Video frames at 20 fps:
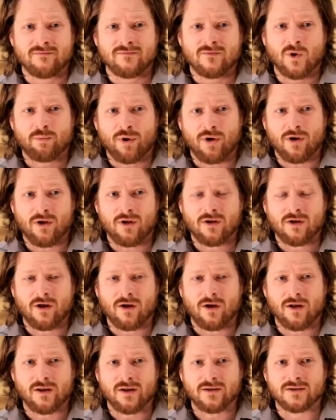what Paul
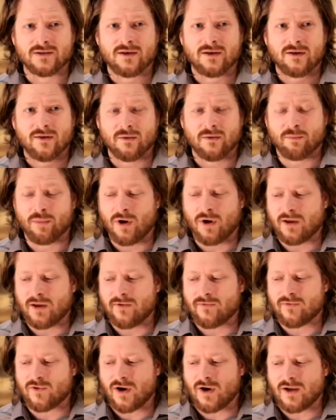calls the body
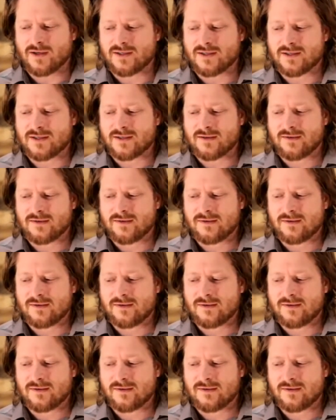of Christ.